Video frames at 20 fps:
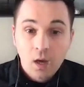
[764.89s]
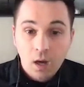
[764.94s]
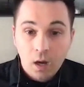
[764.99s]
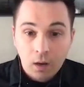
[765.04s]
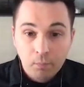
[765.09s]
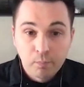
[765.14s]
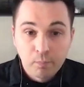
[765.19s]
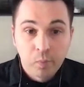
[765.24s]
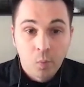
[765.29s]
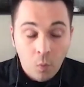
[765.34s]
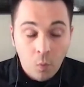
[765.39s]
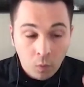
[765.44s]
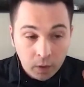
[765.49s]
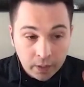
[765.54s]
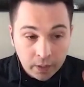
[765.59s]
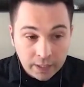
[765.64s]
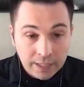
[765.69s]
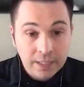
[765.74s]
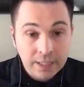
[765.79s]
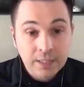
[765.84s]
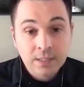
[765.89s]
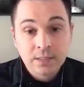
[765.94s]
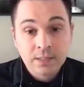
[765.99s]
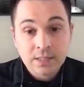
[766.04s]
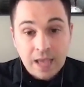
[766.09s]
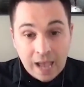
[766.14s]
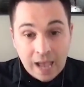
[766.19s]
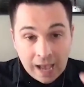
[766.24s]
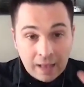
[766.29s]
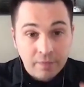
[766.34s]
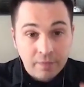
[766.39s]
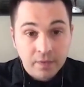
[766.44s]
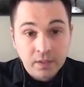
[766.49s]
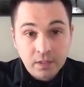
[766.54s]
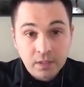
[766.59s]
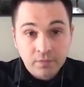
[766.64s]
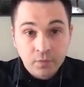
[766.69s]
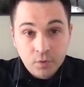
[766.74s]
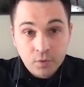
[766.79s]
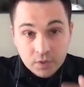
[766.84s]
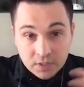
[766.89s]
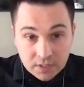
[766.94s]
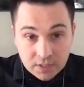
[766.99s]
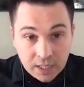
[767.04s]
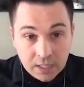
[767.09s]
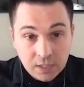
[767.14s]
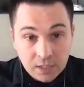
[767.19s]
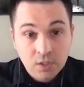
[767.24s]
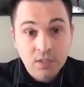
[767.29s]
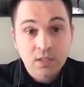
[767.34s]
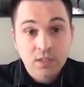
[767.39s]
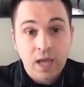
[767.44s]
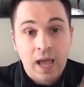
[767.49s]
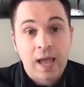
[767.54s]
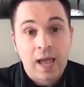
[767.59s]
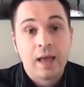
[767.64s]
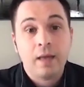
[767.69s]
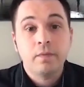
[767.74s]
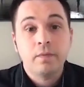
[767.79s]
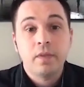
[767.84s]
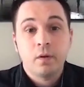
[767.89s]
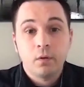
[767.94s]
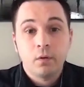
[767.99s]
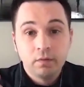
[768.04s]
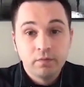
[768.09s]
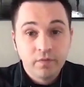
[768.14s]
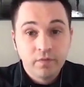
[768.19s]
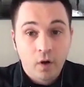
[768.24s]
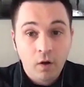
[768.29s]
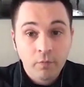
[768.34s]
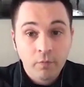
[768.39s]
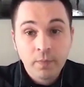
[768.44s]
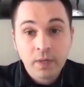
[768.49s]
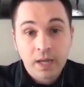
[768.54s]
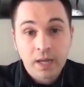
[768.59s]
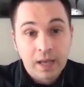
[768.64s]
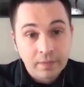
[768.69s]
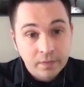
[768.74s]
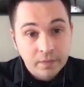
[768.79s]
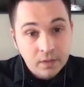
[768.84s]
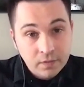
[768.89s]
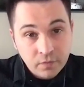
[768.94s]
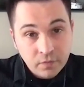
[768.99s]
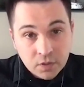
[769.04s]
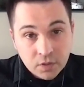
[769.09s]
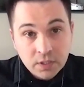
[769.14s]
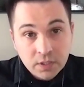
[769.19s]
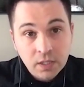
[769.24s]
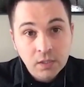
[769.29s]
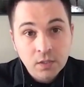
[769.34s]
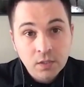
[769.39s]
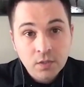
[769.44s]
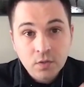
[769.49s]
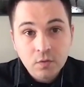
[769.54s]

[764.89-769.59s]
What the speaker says: a board is at the different stages and their involvement at the different stages.